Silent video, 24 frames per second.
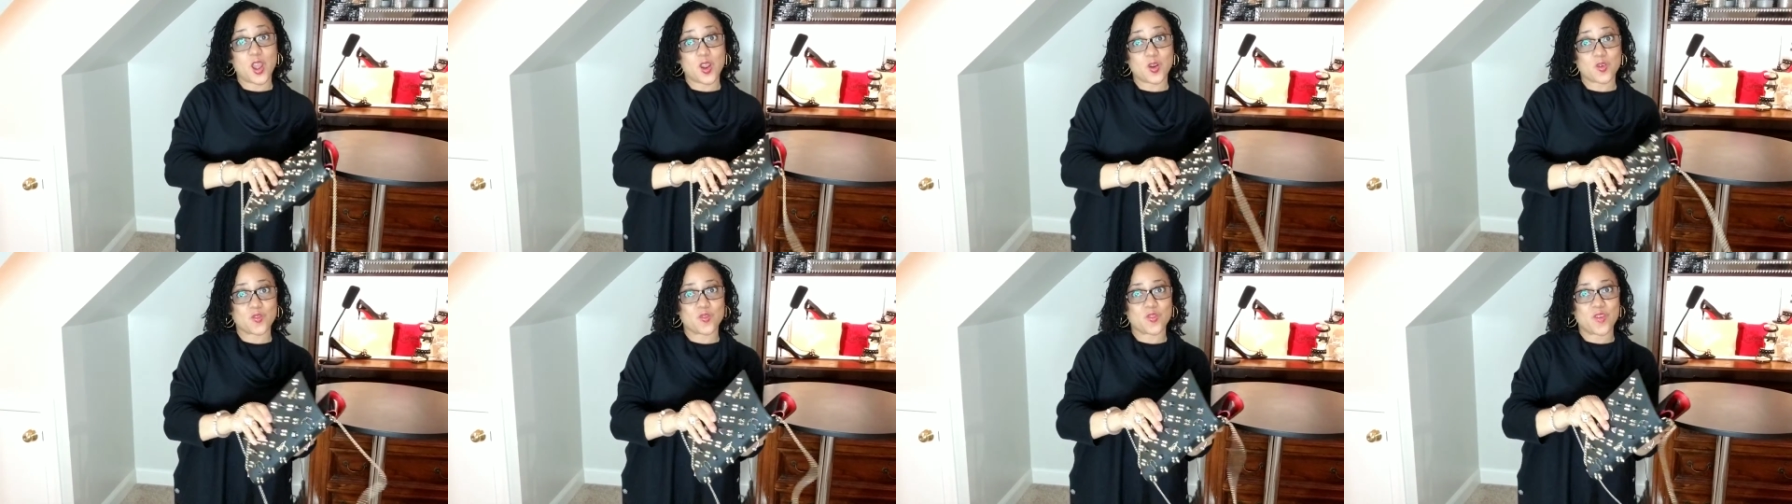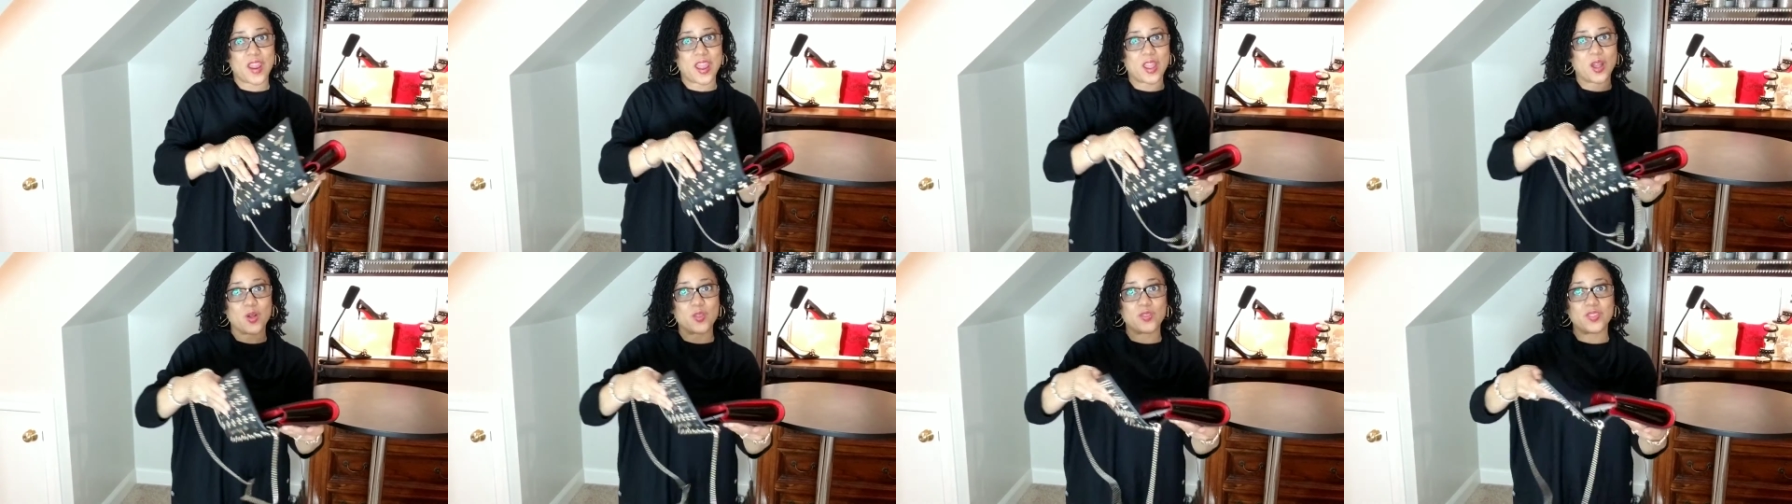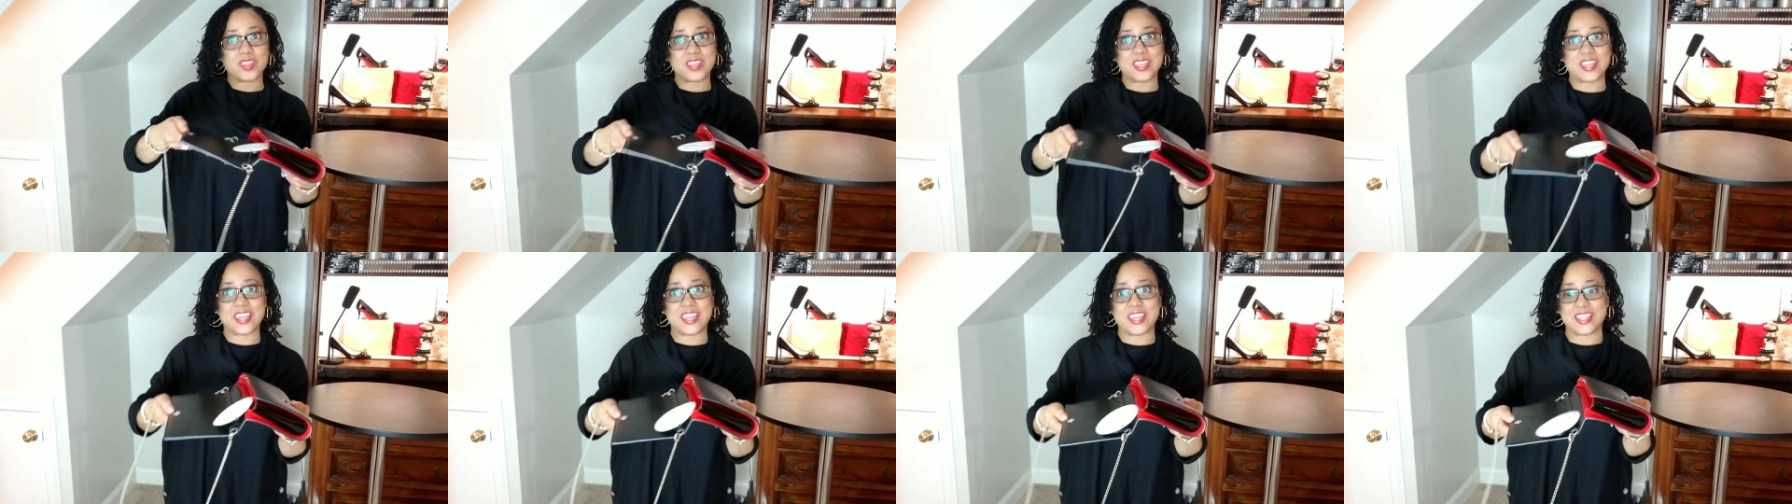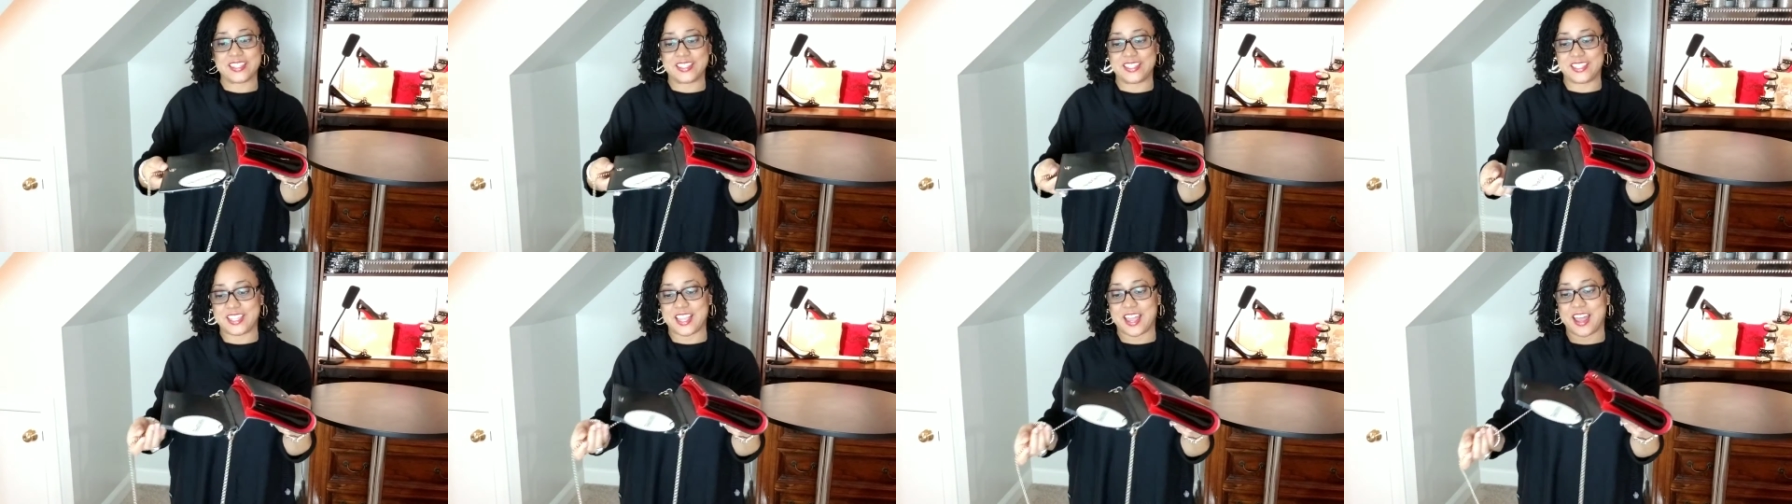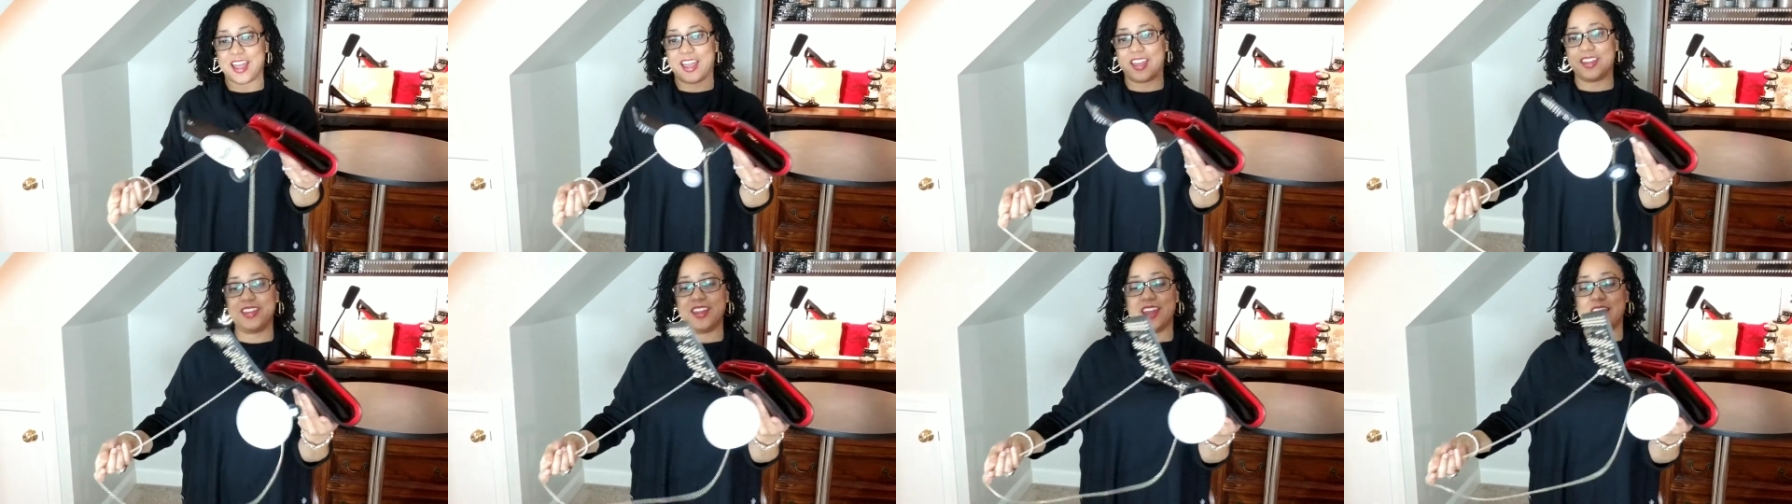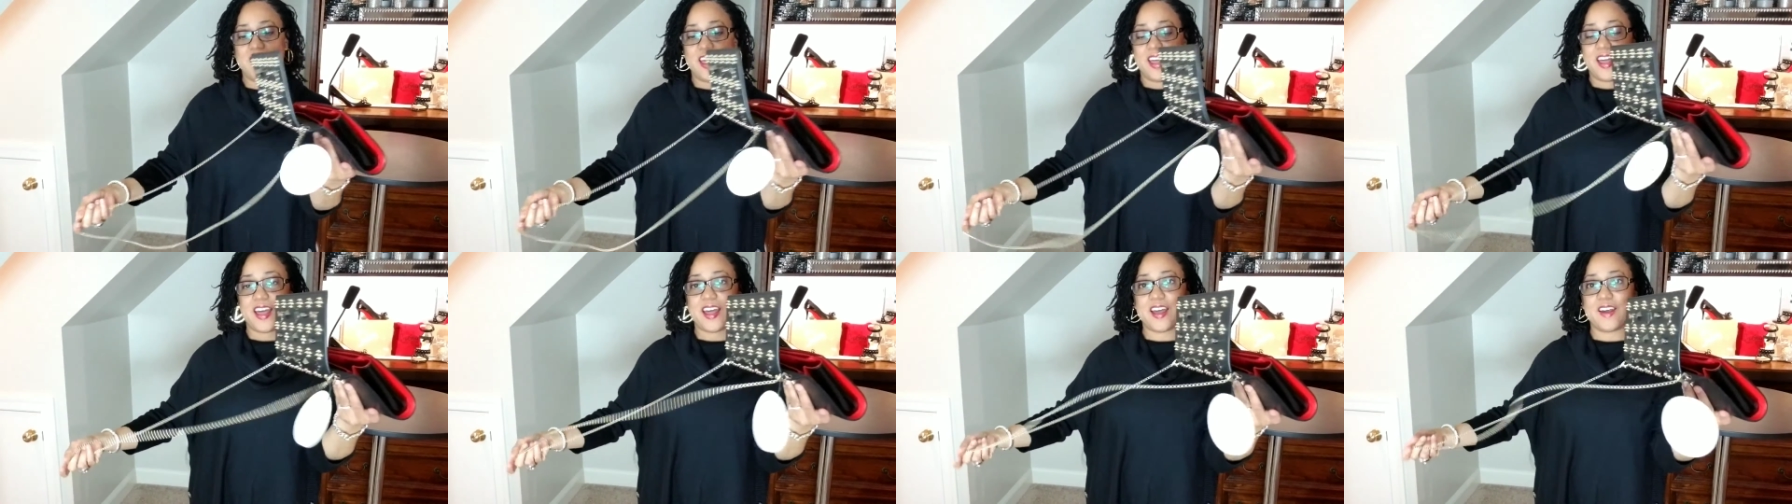around the inside
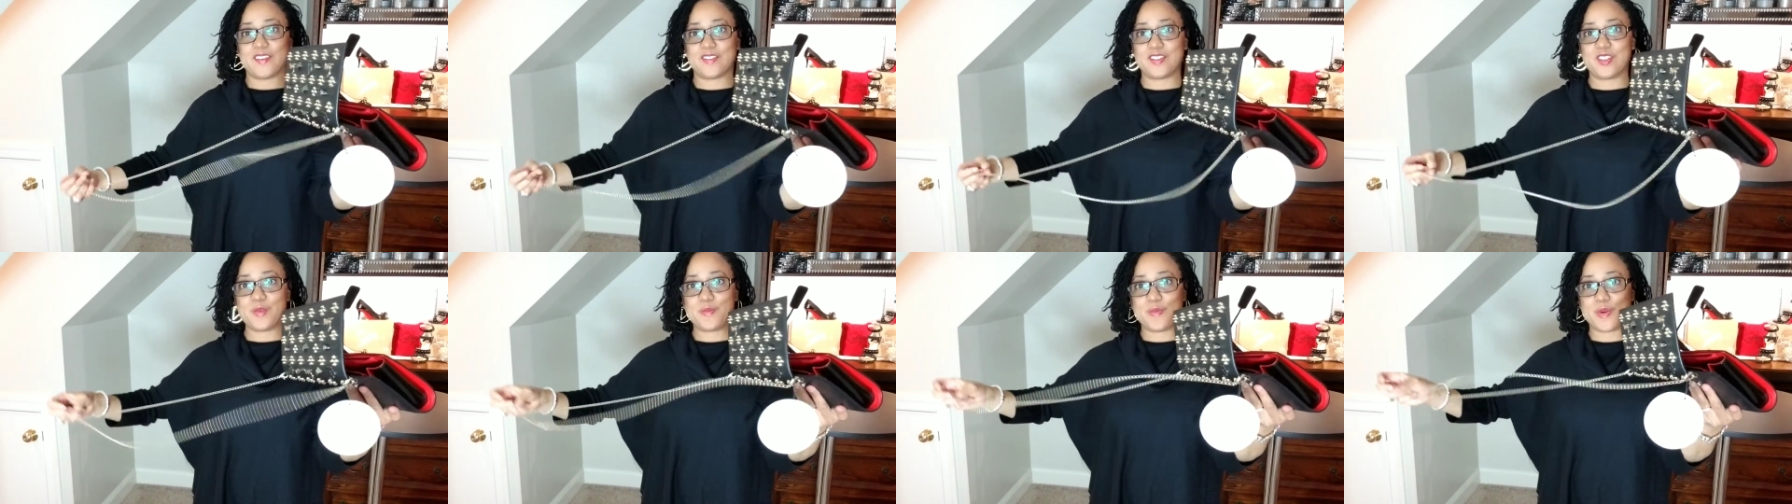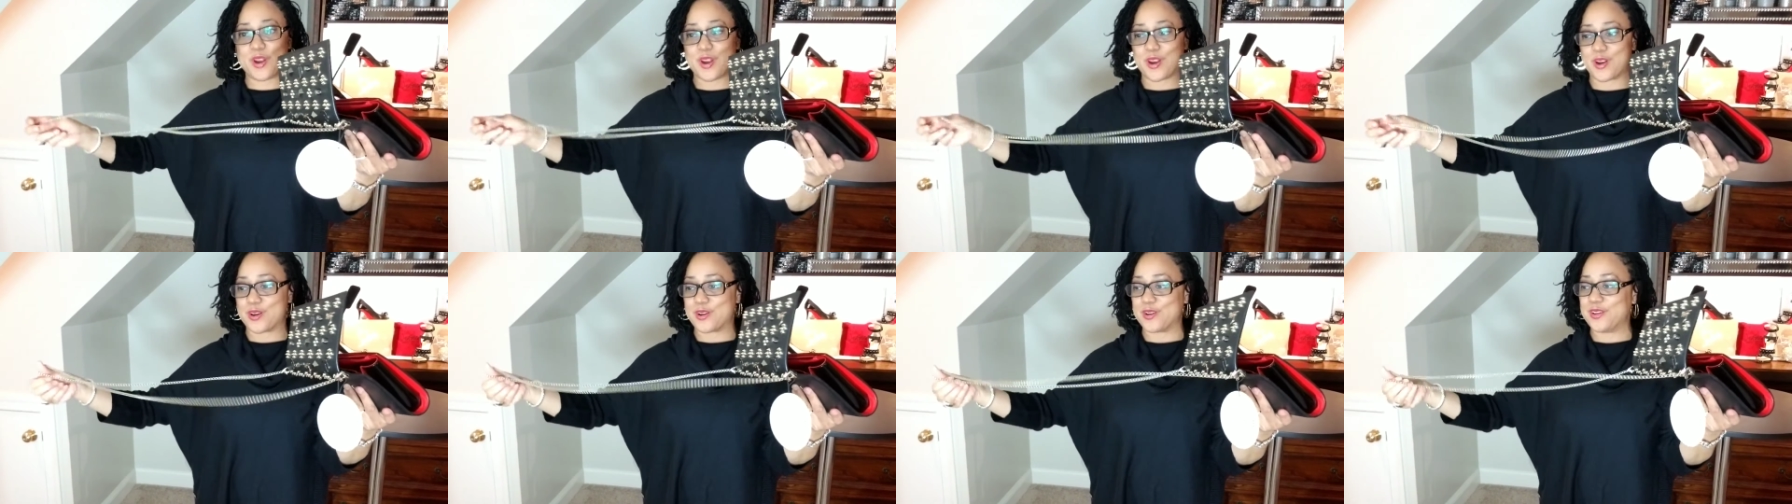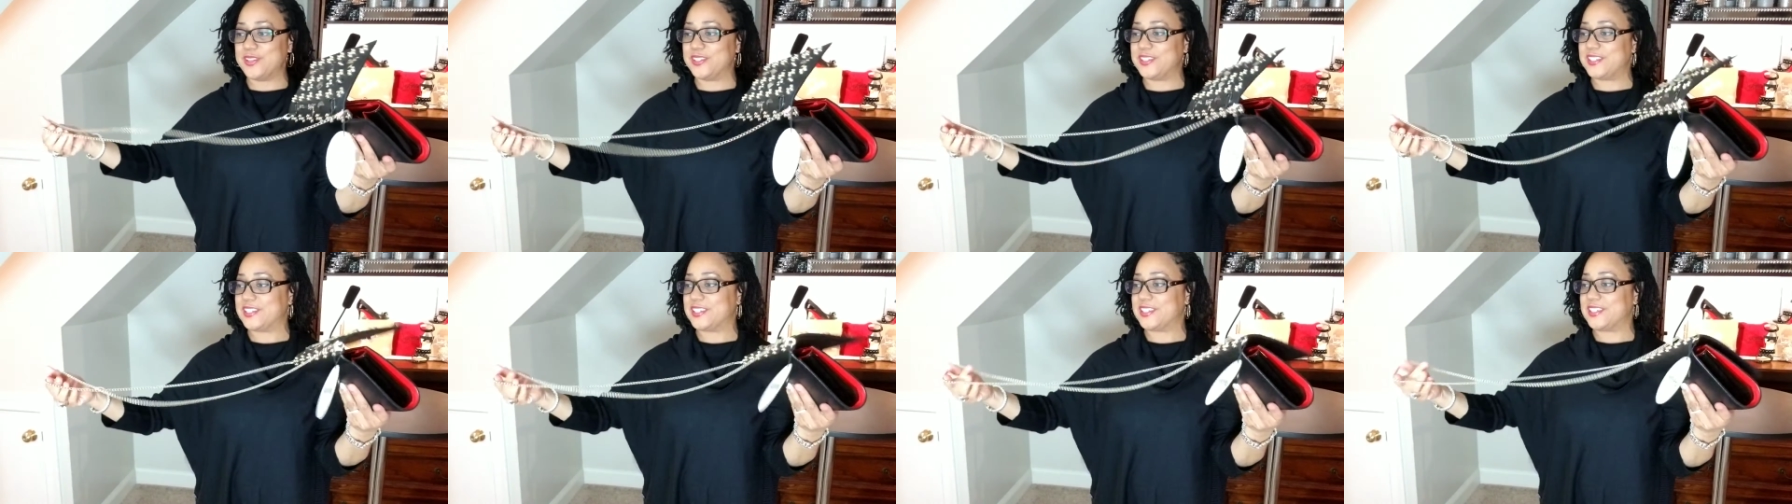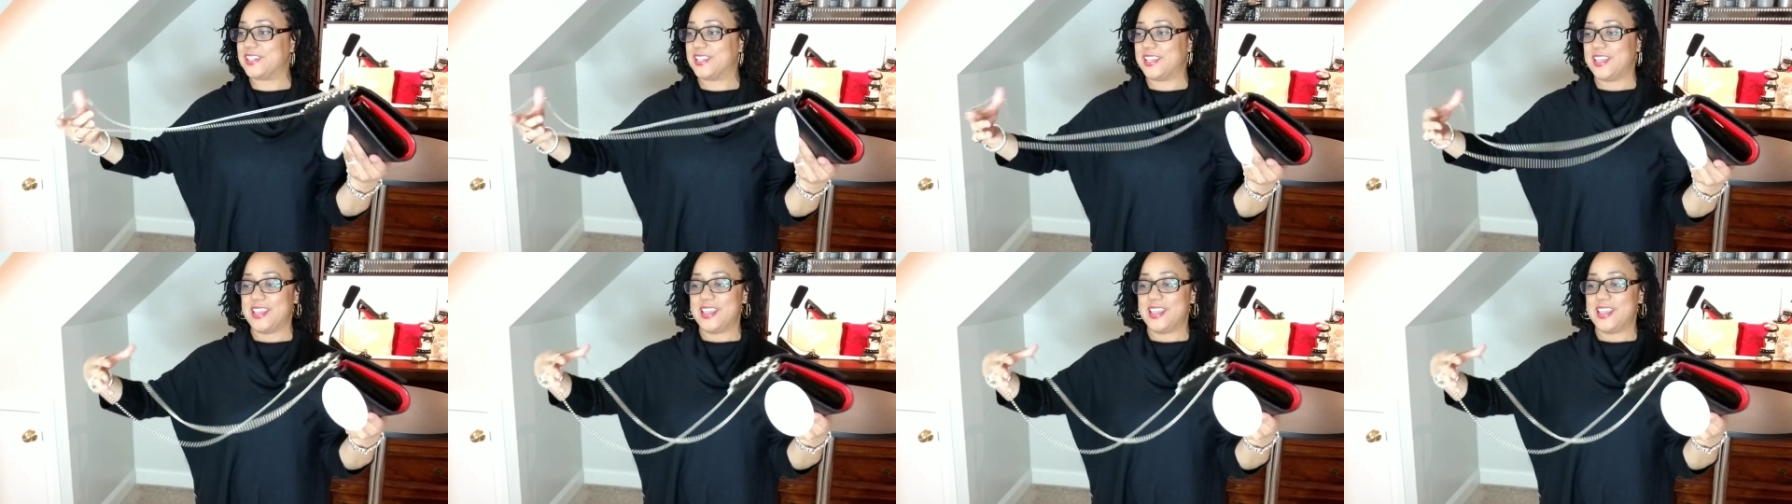of the purse.